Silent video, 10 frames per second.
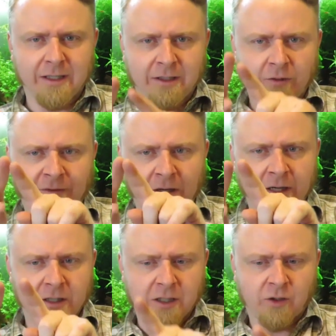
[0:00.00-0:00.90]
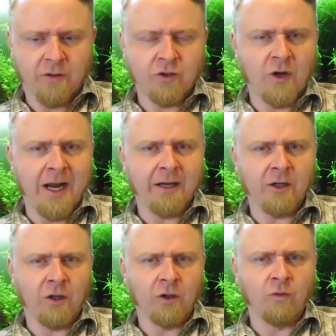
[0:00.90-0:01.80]
You know, very sort of
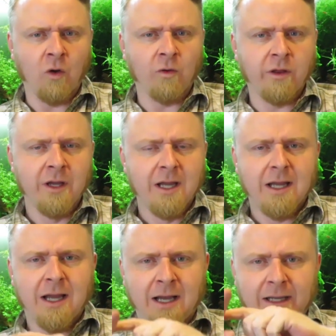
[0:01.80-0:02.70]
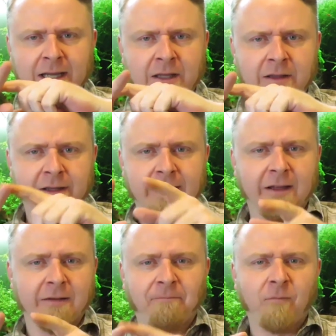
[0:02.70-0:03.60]
triangular growth in
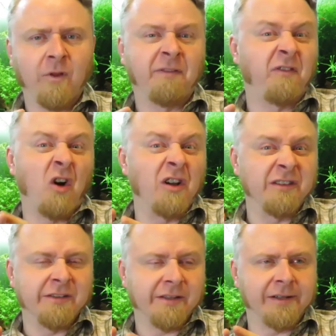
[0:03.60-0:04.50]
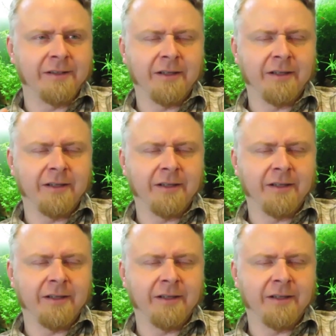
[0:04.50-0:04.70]
the fronds,